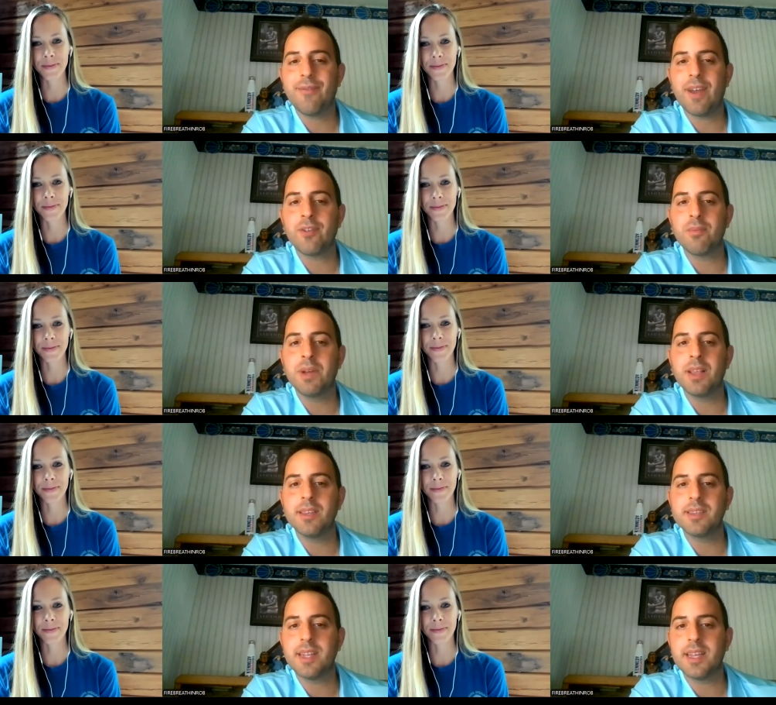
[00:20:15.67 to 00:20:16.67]
Speaker 1: here for everybody
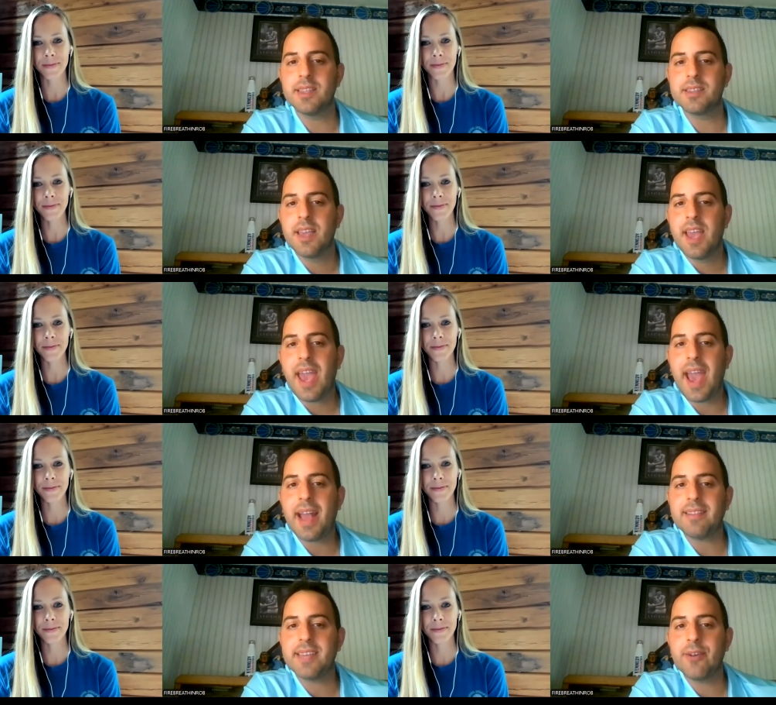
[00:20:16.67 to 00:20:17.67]
listening. It's
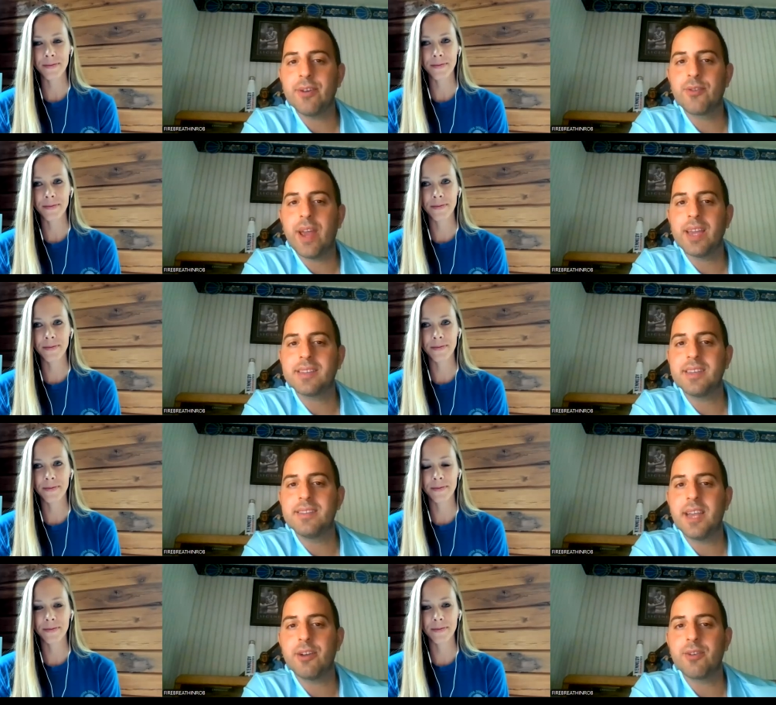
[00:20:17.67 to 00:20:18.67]
at Teryn Gregson,
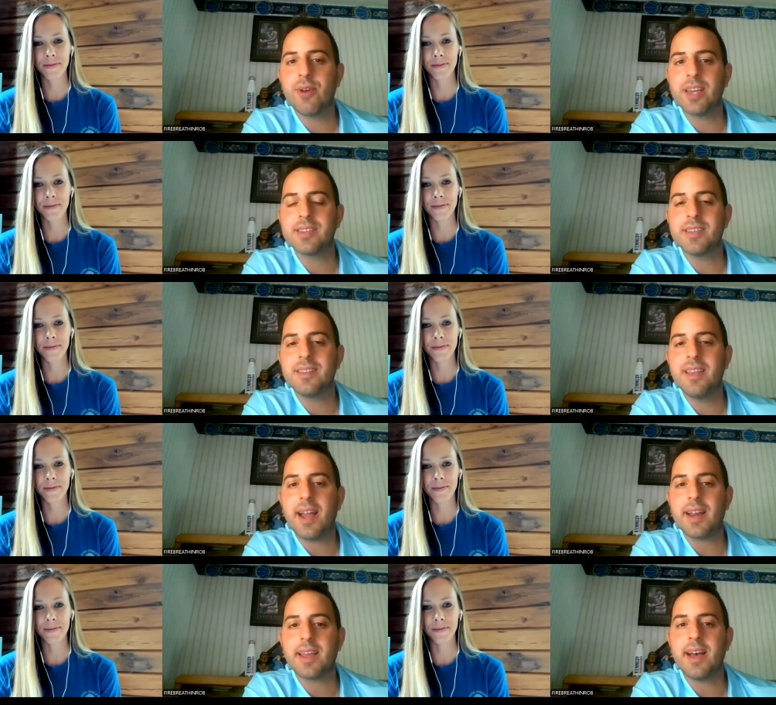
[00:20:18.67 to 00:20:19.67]

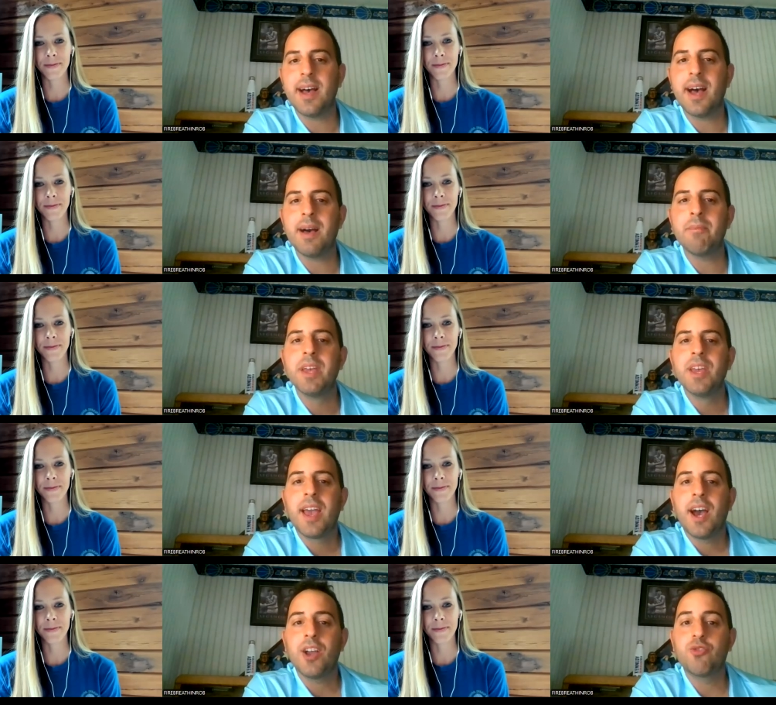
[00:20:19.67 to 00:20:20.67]
TerynGregson.com.
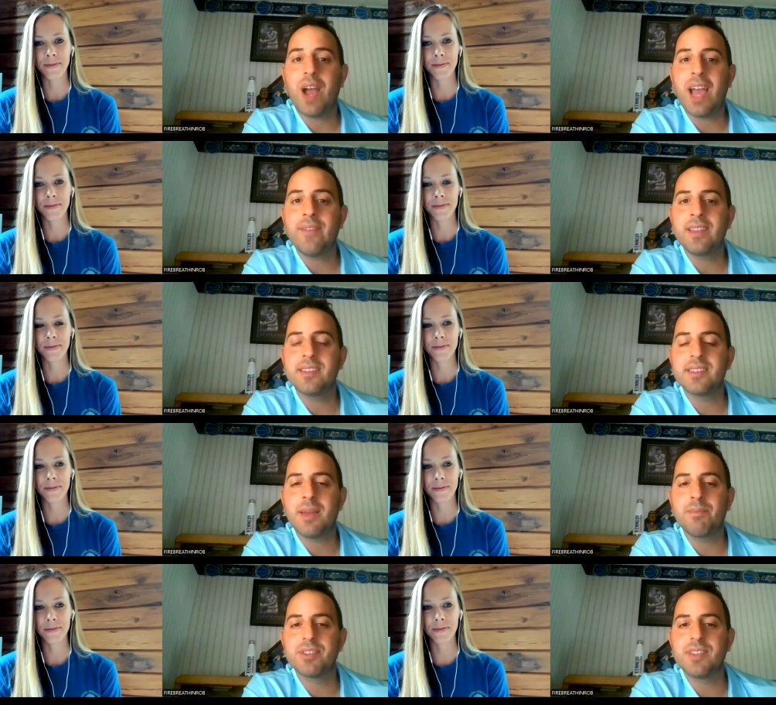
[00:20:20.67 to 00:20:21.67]
Uh,
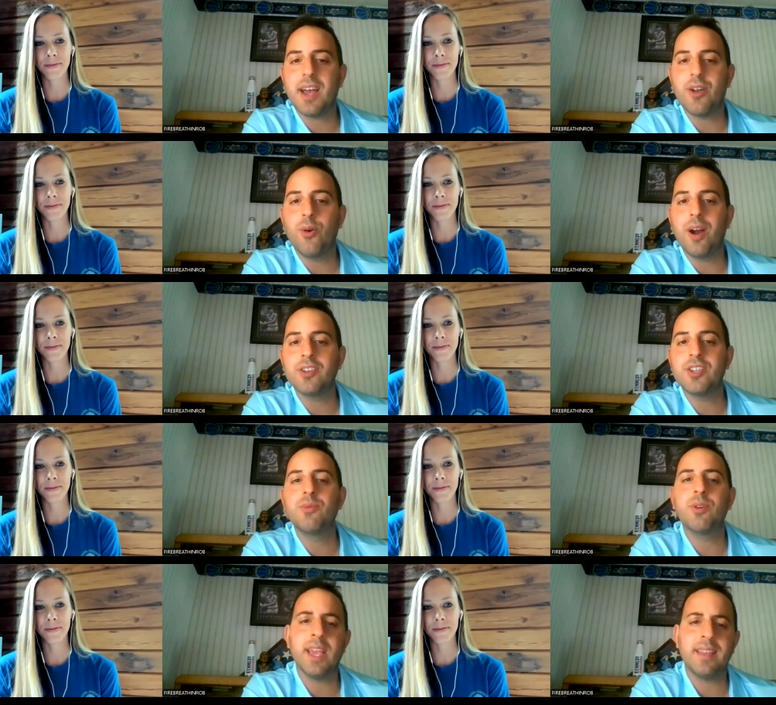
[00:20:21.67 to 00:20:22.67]
drivingdisciples.org.
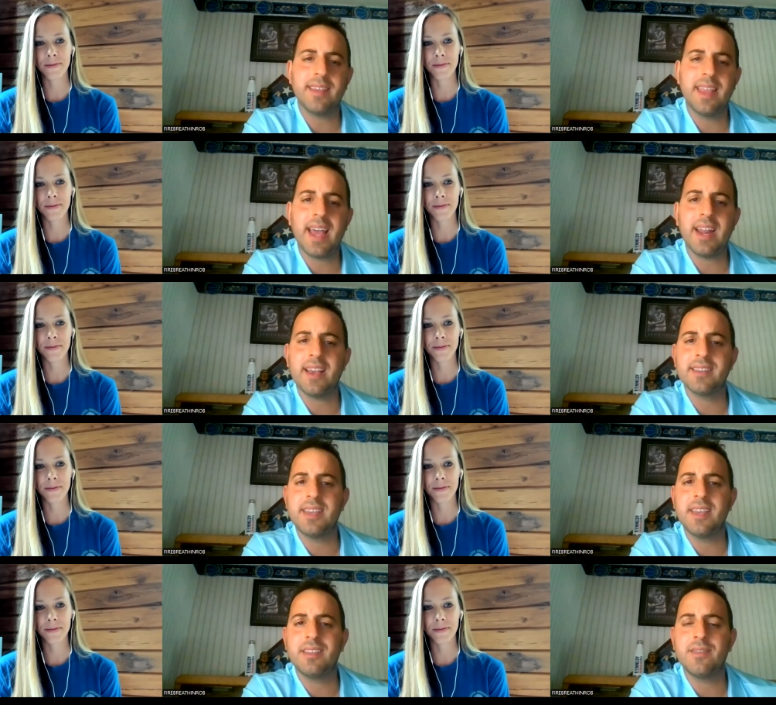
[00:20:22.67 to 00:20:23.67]
We'll get to that as
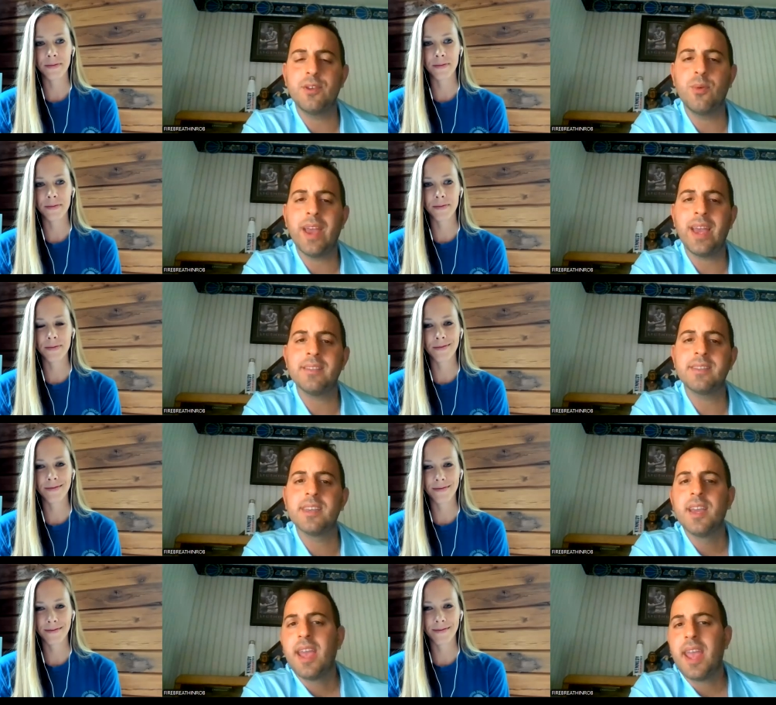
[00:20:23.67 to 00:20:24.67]
the interview ends.
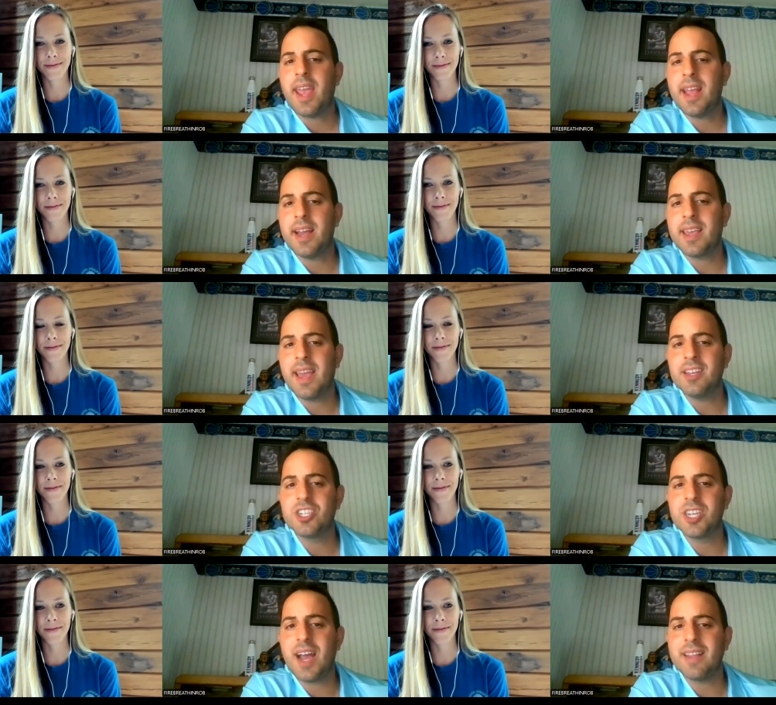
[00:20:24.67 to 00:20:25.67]
And again,
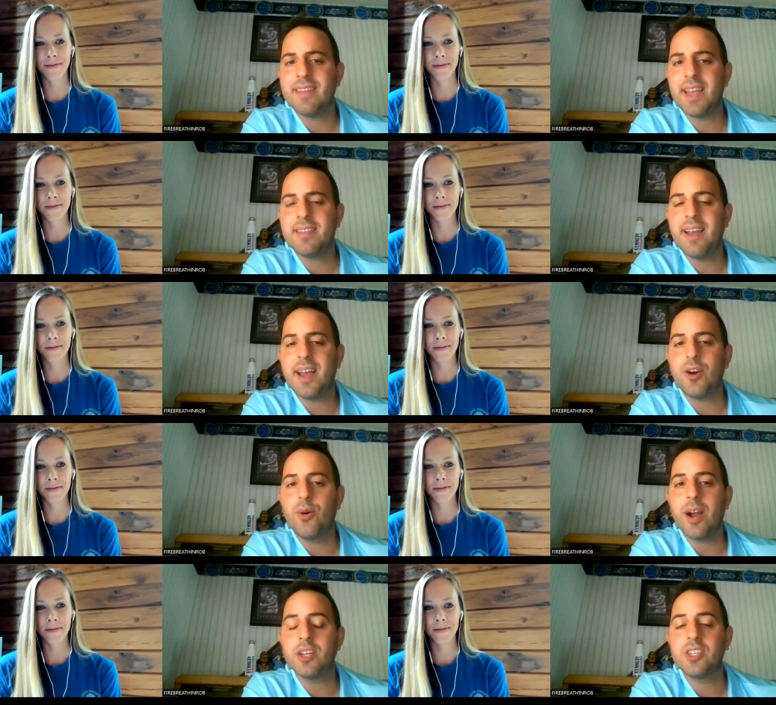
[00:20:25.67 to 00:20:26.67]

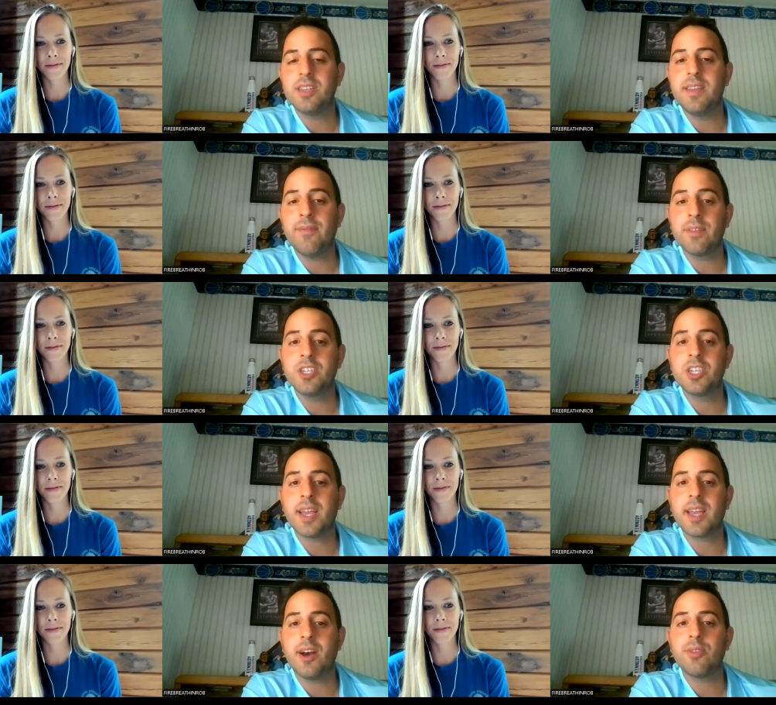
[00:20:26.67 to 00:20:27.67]
shotdead.org. Definitely
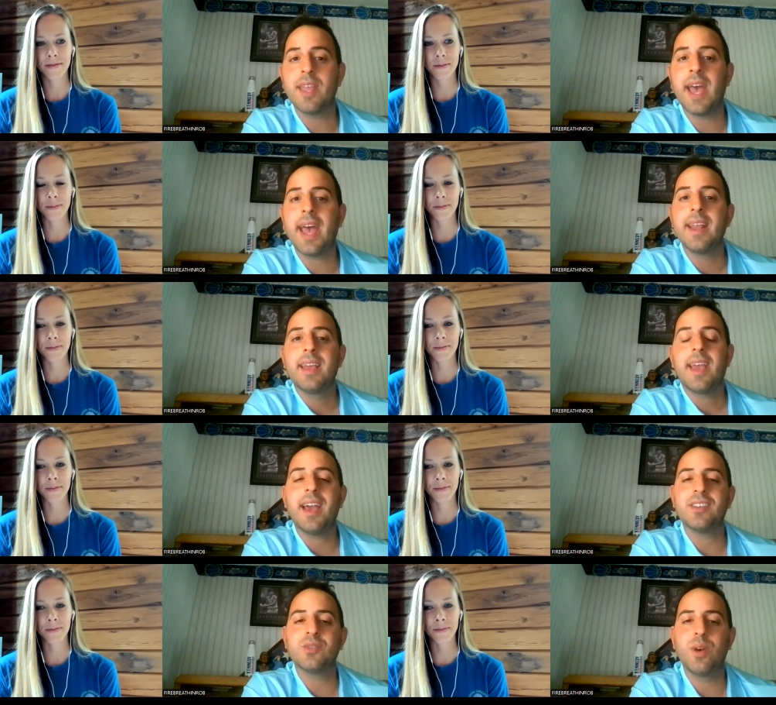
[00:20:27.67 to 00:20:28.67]
check out that
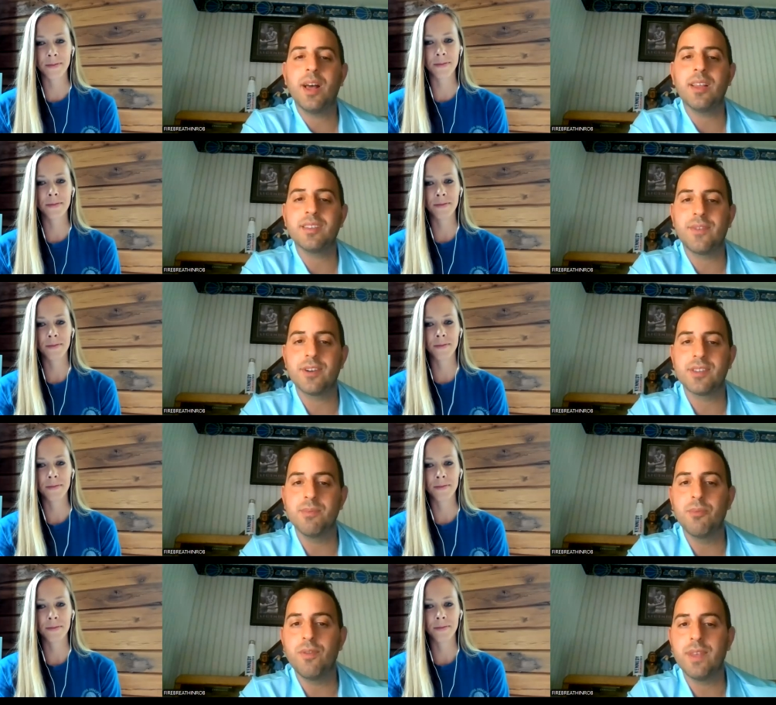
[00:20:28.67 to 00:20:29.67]
as well as far as the
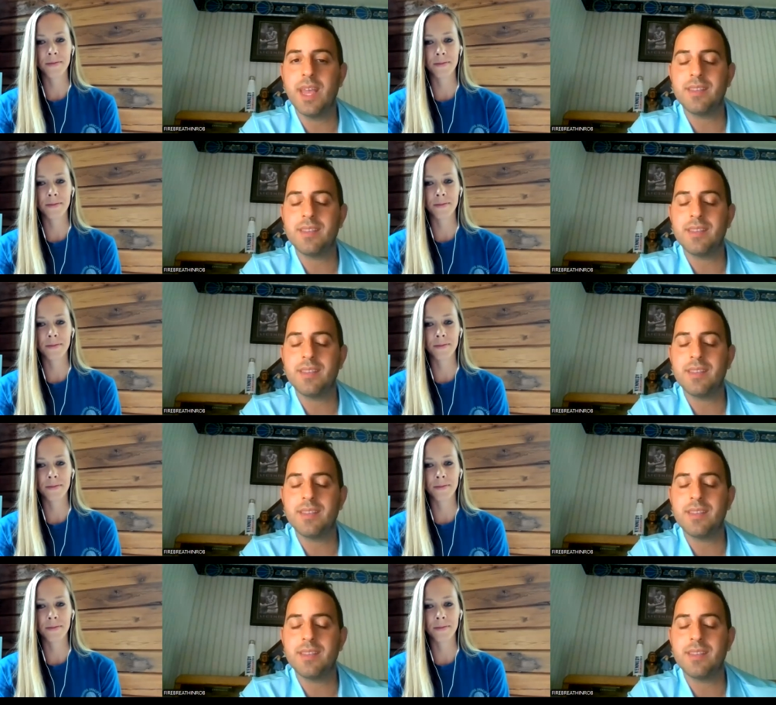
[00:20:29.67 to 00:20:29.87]
movie